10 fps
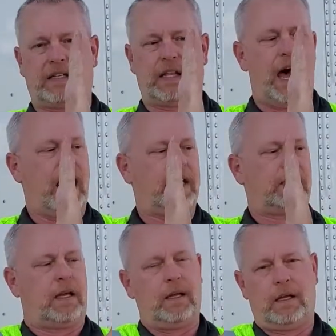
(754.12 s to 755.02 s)
slides,
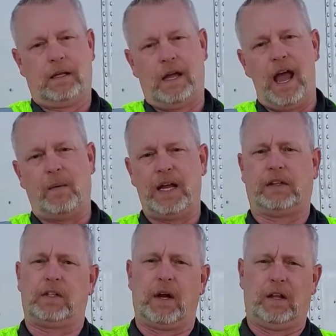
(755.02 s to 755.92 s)
and we hit
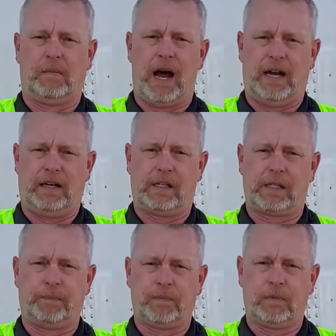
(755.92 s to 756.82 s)
the trailer behind us,
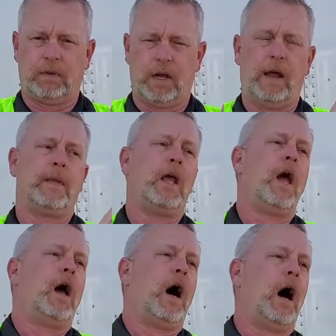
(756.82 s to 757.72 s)
okay?
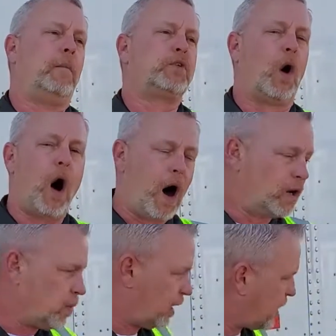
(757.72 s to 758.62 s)
So always want